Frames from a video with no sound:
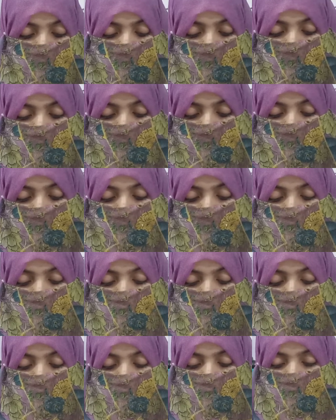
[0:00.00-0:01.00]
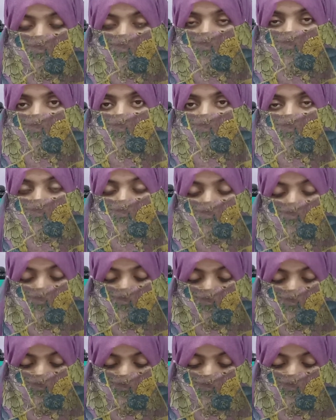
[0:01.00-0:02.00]
will be instantly shown on screen. For
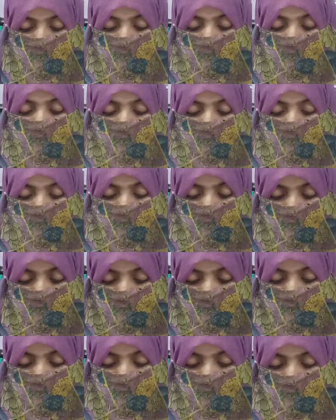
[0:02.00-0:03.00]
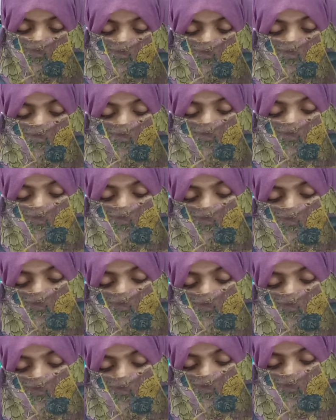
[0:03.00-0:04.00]
instance, if the QR code
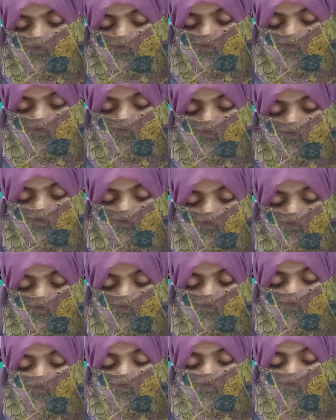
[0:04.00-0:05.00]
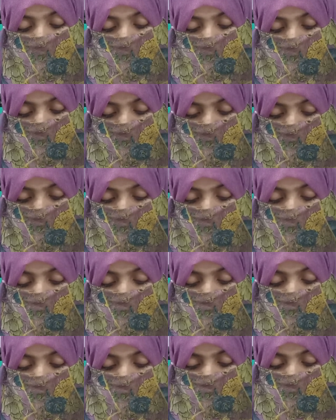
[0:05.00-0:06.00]
contains contact details, your
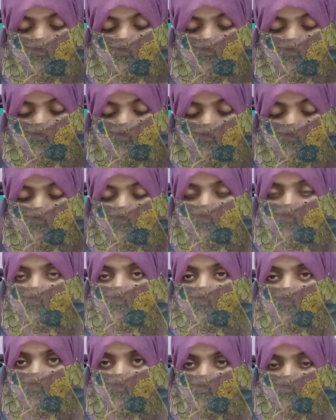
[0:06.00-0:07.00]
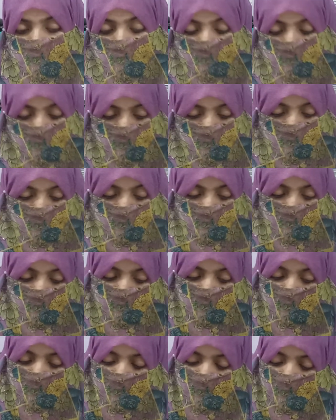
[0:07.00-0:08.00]
phone should instantly download these.
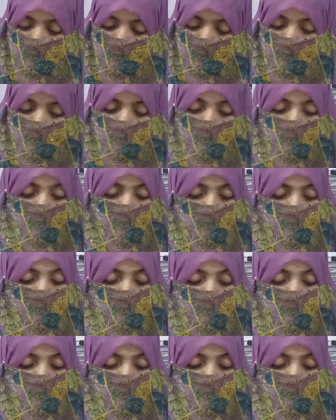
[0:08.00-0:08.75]
Are